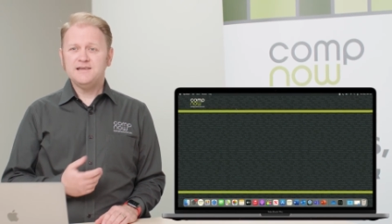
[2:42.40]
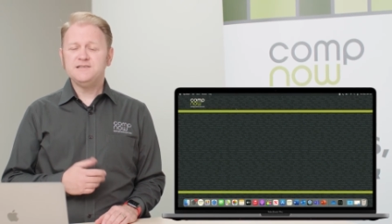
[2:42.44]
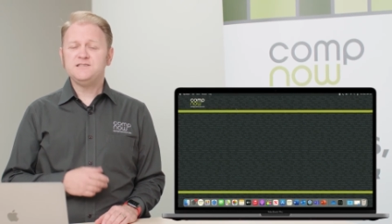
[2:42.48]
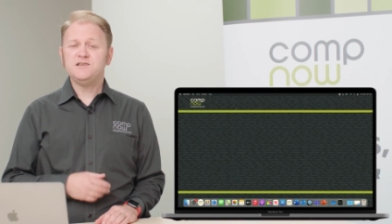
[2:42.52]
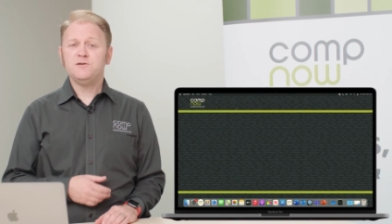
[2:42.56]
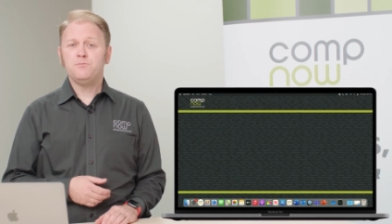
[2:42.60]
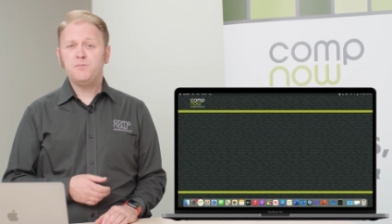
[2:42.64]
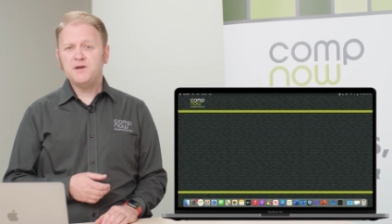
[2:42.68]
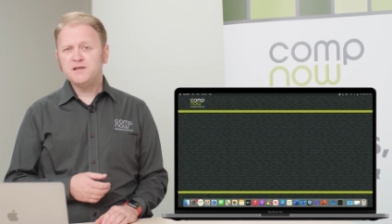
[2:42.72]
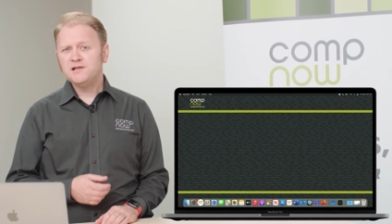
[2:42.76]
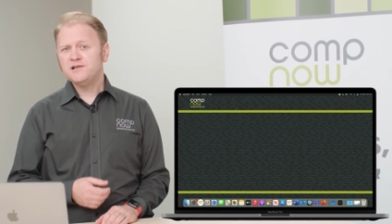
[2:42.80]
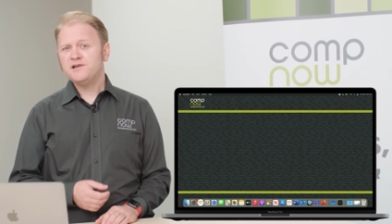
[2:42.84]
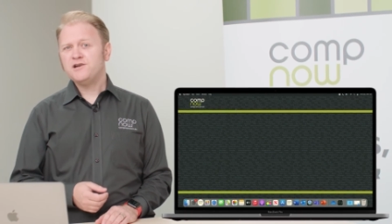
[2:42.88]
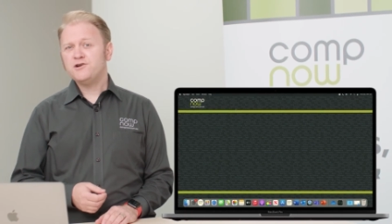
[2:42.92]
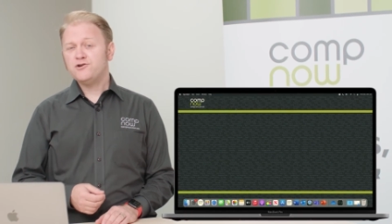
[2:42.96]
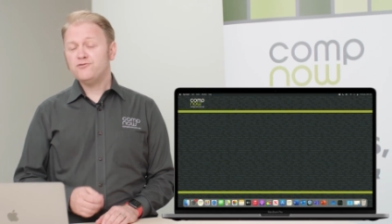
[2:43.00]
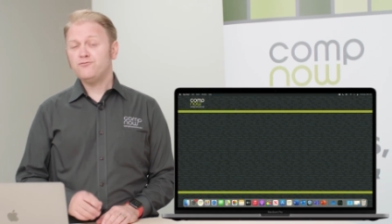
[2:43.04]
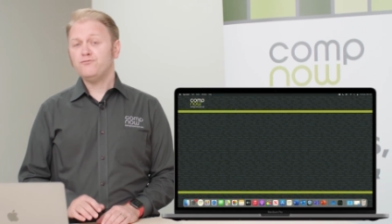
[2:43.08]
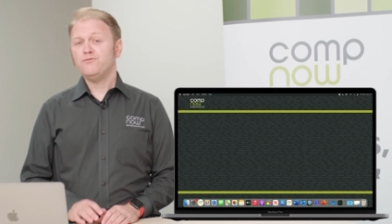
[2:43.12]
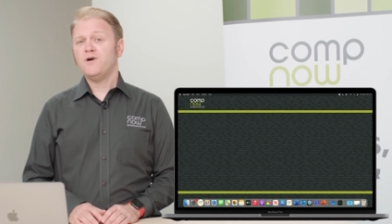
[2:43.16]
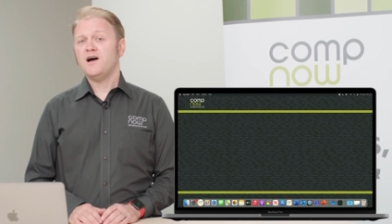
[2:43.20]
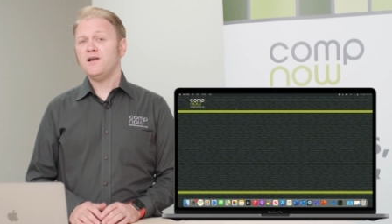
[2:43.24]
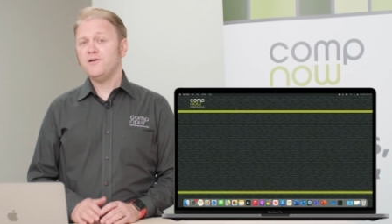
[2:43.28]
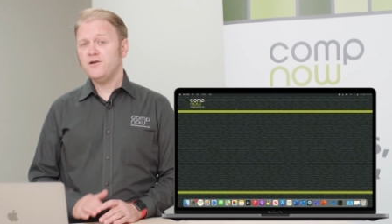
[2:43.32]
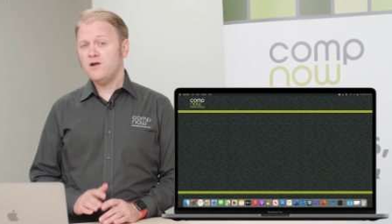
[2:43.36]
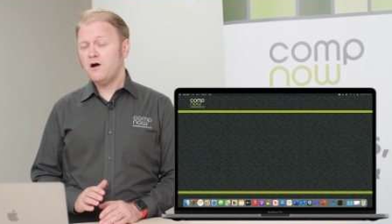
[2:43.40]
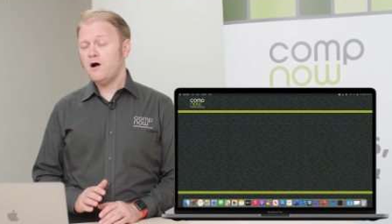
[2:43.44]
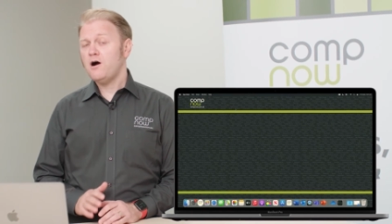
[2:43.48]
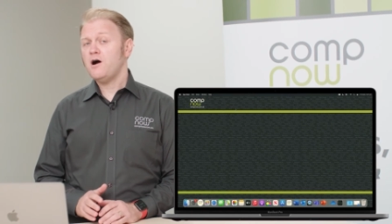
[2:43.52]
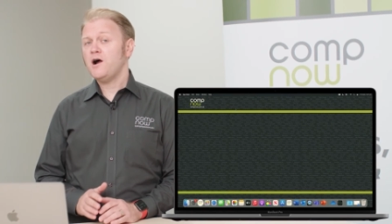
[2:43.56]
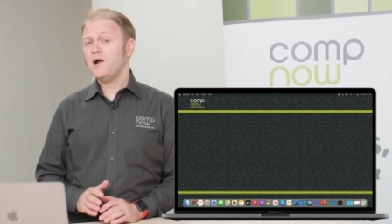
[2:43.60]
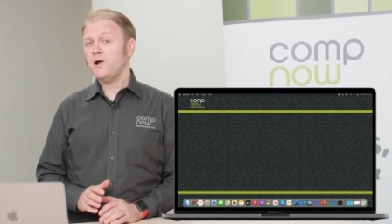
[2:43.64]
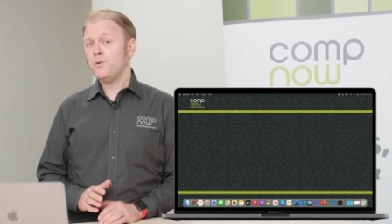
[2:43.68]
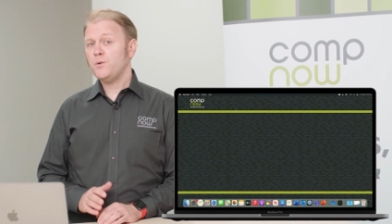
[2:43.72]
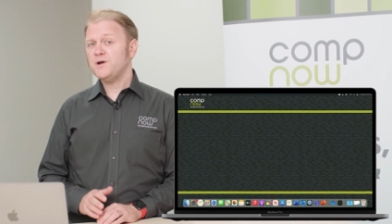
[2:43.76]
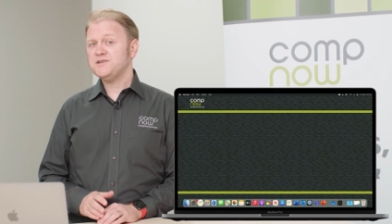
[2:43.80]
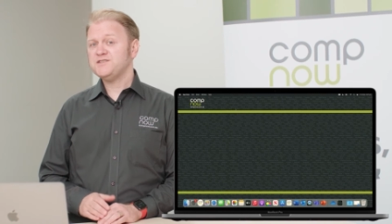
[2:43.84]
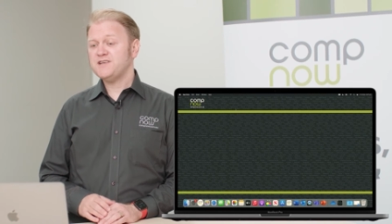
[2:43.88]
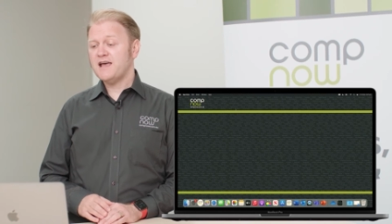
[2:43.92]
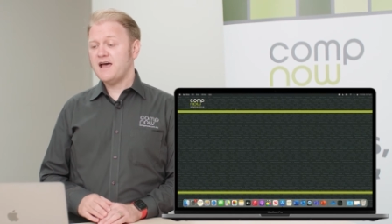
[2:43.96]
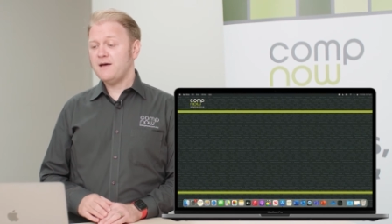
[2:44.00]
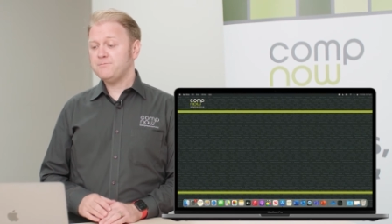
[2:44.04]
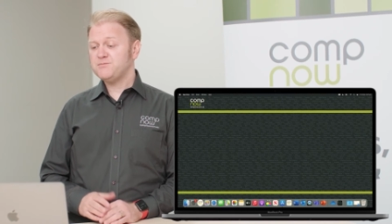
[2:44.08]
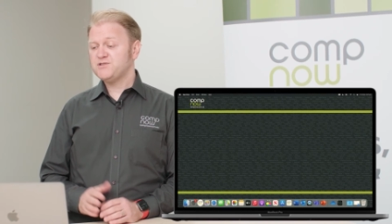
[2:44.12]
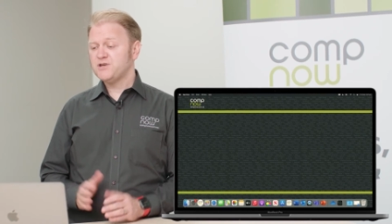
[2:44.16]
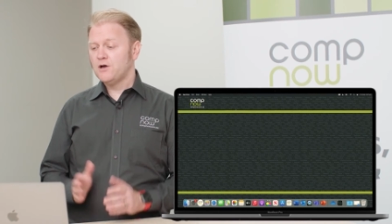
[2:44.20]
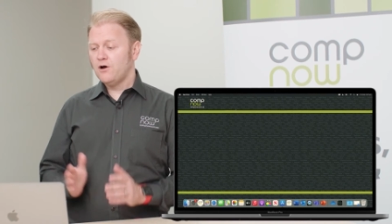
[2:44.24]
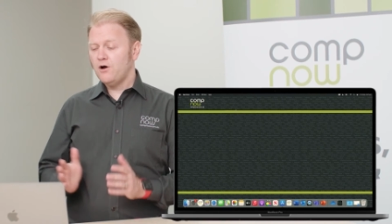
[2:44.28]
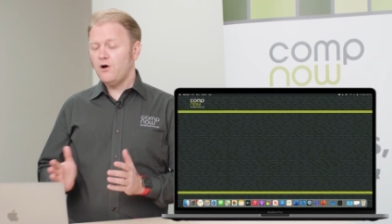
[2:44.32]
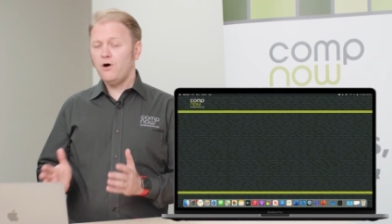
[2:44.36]
is the ability to run iOS
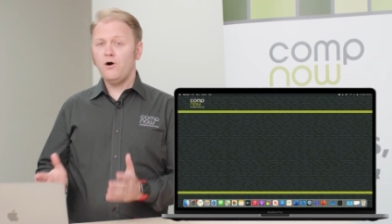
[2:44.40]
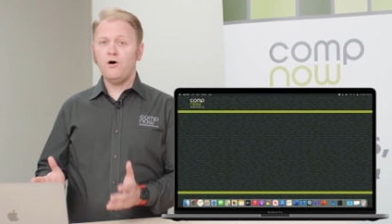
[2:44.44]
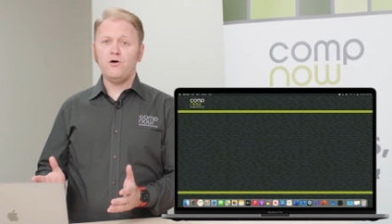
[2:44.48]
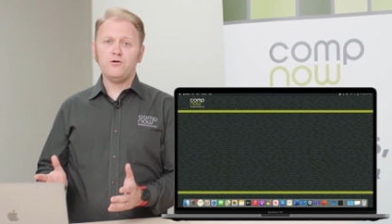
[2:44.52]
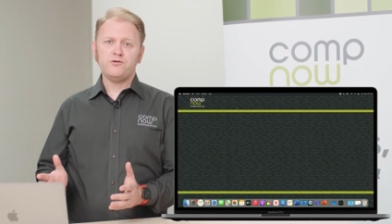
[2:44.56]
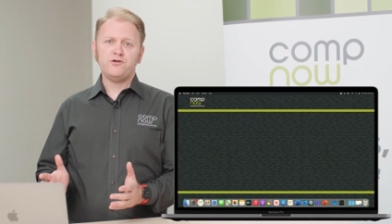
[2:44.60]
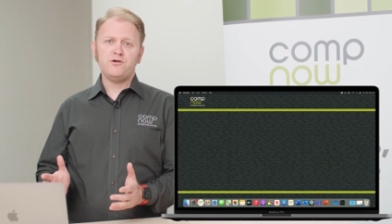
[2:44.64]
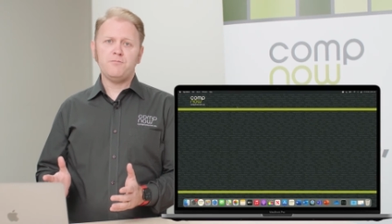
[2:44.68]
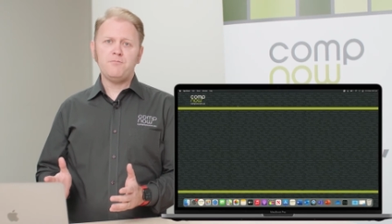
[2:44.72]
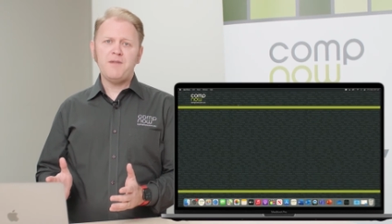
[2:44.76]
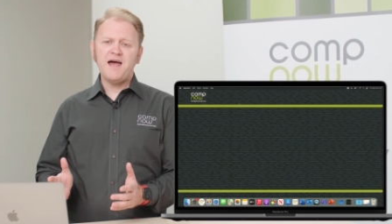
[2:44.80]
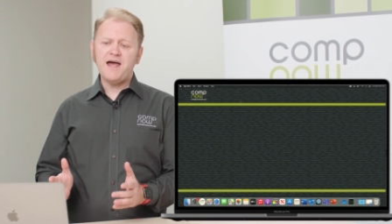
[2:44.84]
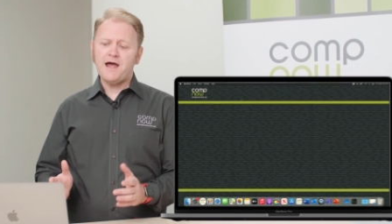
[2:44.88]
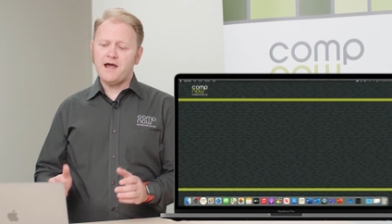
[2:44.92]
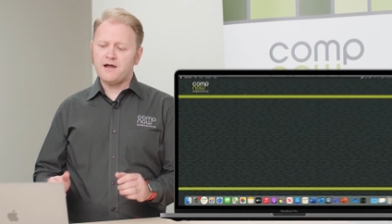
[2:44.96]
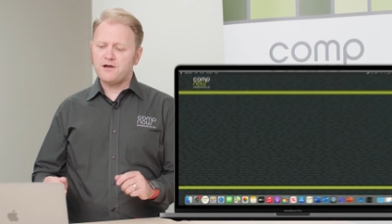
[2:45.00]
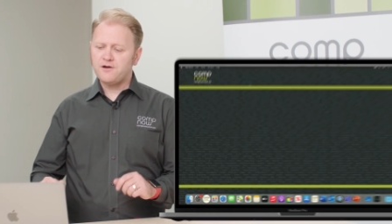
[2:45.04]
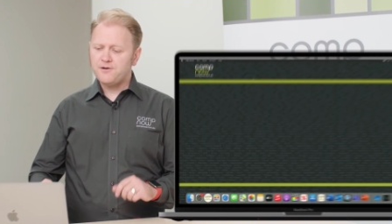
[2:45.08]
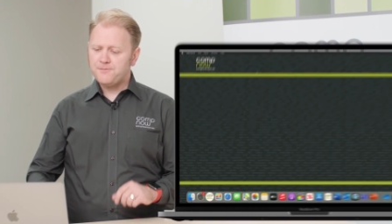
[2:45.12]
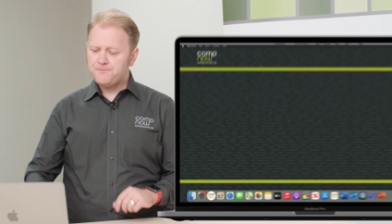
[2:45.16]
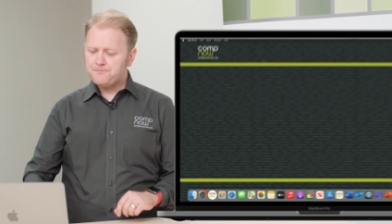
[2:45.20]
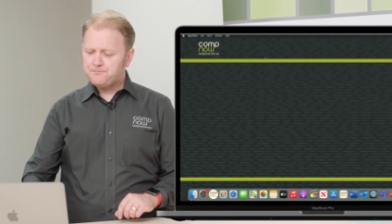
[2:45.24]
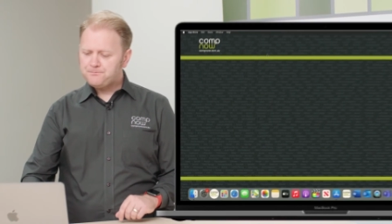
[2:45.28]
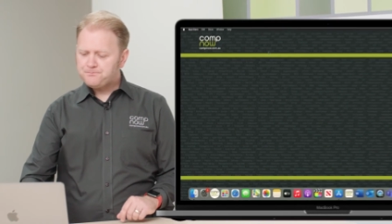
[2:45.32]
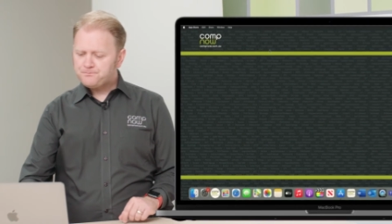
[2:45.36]
apps on your Mac.